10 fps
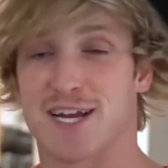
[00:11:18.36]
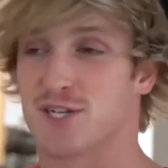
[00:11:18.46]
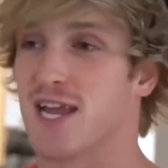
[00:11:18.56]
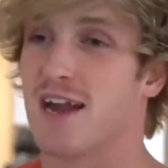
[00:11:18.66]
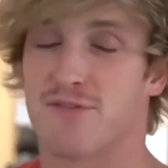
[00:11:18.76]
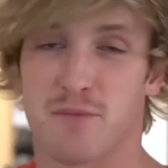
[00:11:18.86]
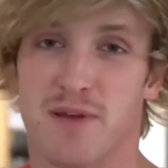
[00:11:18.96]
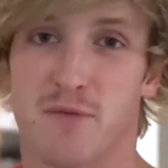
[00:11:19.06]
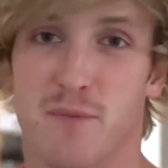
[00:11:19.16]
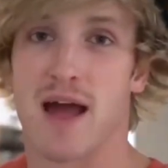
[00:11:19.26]
actually got it for
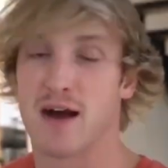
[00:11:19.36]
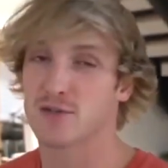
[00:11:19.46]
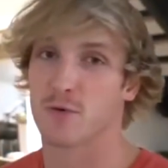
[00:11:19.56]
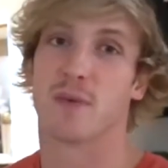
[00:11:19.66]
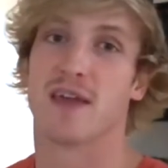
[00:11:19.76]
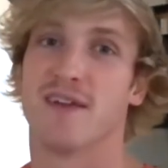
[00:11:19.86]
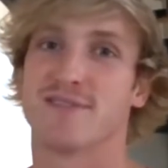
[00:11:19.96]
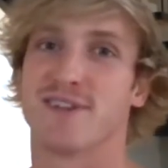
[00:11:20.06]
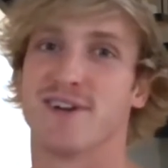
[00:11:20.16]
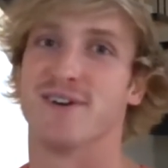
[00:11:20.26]
me for my housewarming
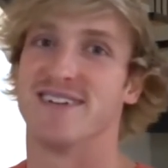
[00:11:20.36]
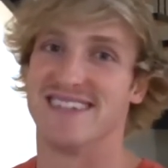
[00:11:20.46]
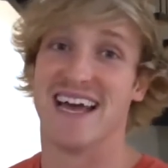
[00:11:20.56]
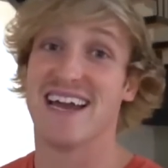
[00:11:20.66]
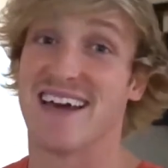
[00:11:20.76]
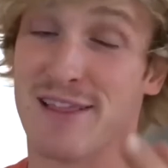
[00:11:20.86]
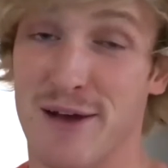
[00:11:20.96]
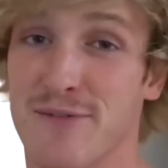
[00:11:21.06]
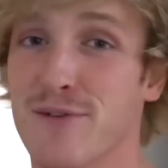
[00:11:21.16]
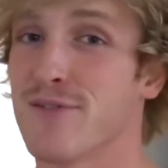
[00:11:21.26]
gift. So, Dad, I
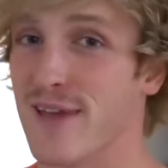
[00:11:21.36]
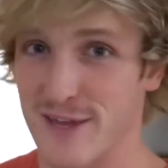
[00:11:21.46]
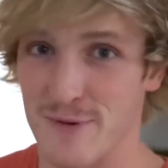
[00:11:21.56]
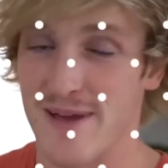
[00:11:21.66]
love you. Thank